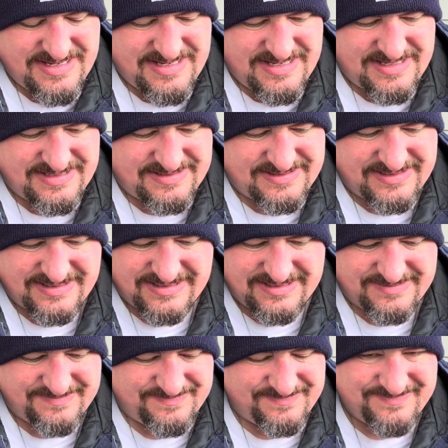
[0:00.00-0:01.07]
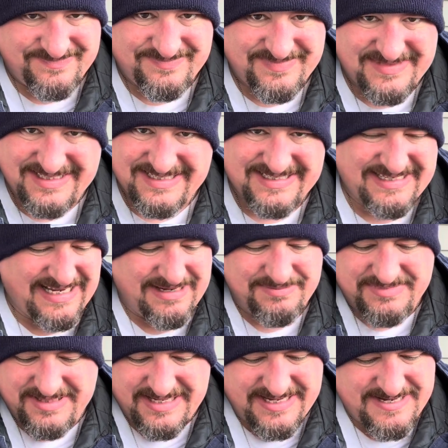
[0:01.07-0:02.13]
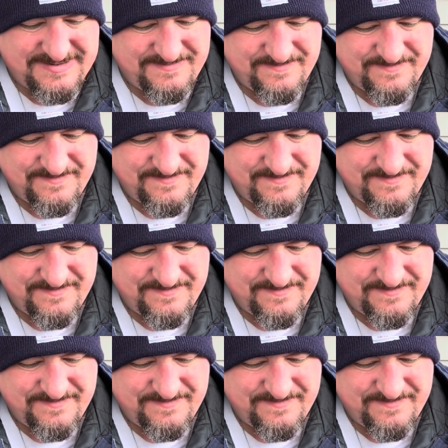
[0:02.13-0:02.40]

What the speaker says: is the same thing.